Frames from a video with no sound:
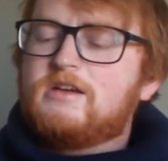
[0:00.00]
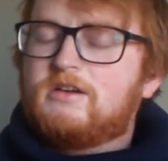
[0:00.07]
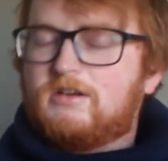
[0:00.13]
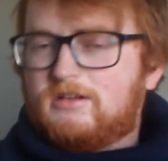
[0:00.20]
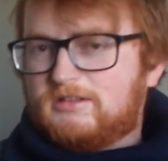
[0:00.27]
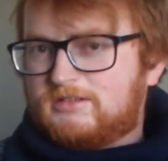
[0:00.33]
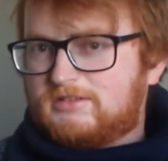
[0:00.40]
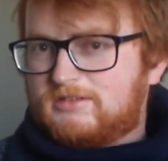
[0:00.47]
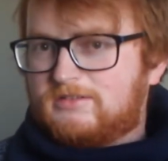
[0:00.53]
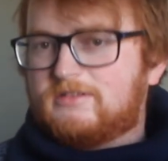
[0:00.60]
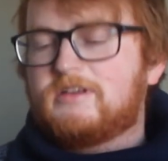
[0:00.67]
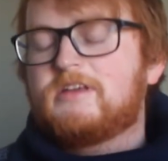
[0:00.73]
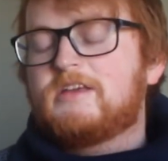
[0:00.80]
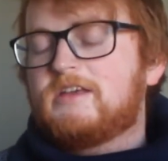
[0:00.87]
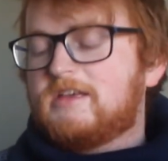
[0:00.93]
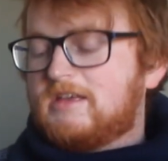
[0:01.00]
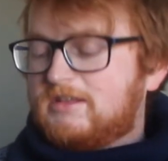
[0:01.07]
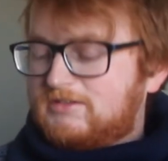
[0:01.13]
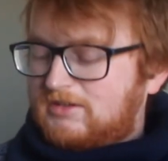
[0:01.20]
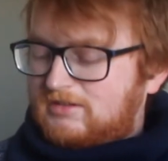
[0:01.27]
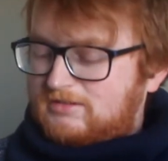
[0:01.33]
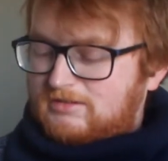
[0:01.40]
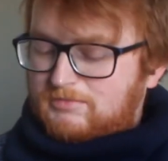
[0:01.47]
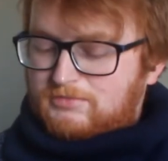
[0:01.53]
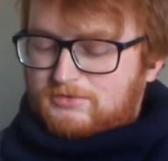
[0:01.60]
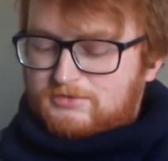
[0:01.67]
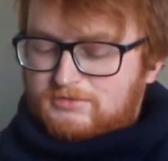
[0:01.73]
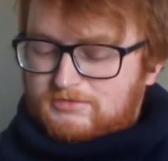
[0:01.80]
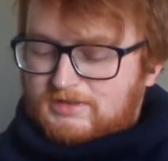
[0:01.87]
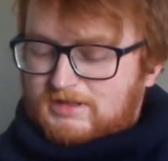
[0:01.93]
Also, just to
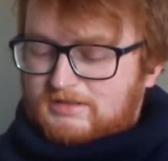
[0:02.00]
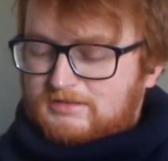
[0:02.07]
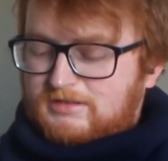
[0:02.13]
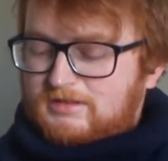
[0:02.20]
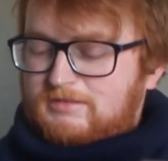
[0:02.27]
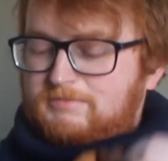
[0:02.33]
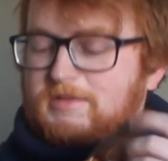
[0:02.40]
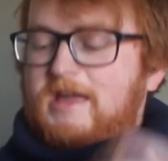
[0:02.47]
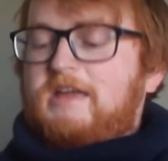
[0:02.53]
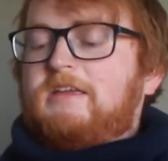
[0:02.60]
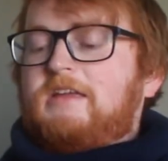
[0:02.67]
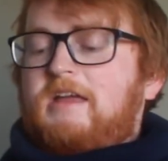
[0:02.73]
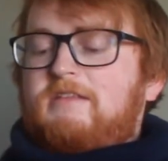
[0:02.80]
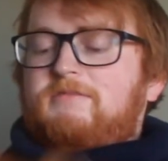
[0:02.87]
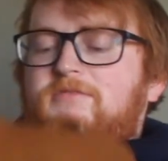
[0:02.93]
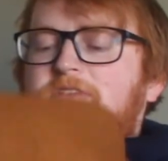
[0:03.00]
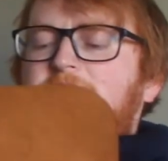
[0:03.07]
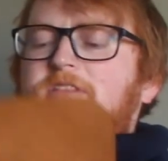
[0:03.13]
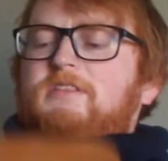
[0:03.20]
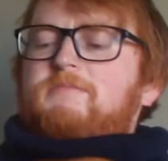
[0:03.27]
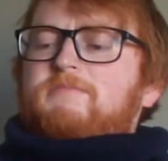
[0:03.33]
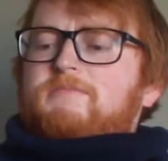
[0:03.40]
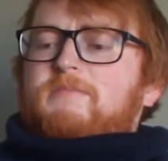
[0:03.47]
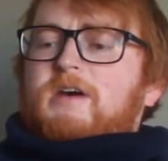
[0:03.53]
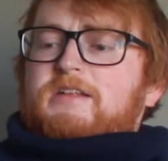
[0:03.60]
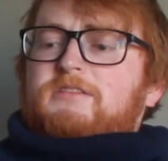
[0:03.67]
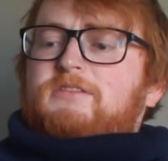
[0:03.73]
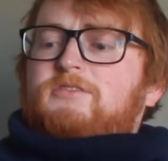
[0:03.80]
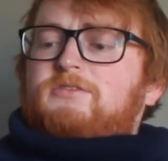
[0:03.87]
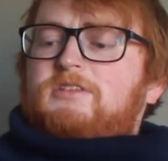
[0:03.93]
prove that this bag can fit the
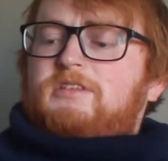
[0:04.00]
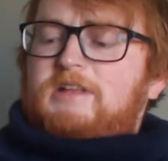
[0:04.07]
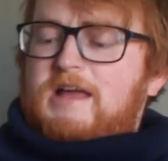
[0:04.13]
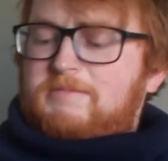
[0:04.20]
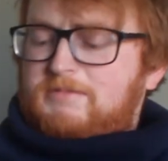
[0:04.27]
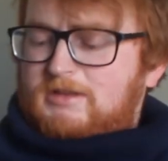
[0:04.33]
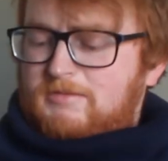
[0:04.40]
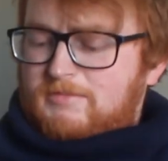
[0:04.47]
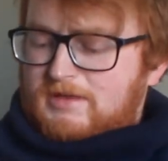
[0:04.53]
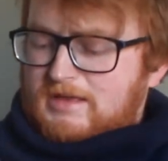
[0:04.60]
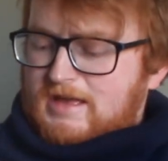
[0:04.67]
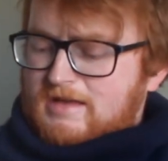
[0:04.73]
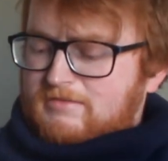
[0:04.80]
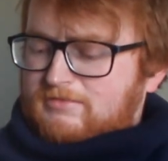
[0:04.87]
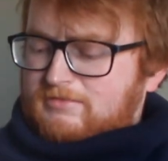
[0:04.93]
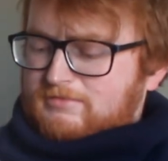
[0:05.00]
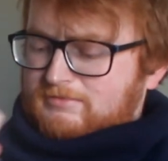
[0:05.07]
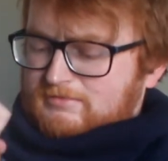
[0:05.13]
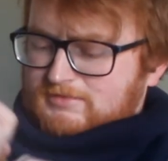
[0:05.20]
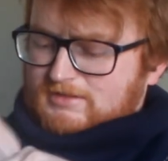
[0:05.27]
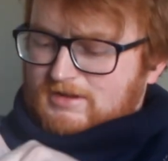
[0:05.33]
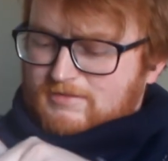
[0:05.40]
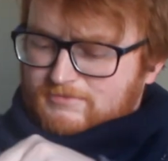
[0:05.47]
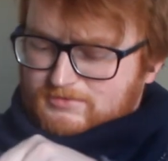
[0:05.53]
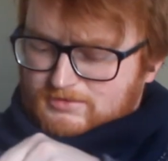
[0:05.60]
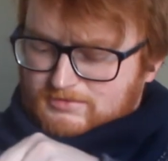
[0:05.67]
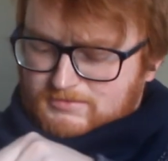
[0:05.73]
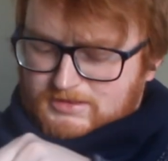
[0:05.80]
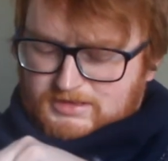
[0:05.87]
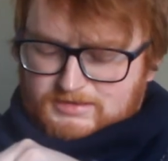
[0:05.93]
monstrous laptop I have
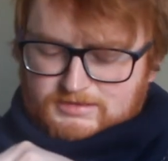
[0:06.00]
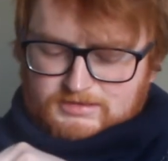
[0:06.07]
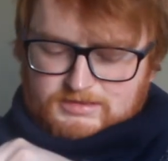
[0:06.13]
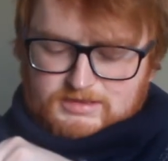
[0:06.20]
comfortably,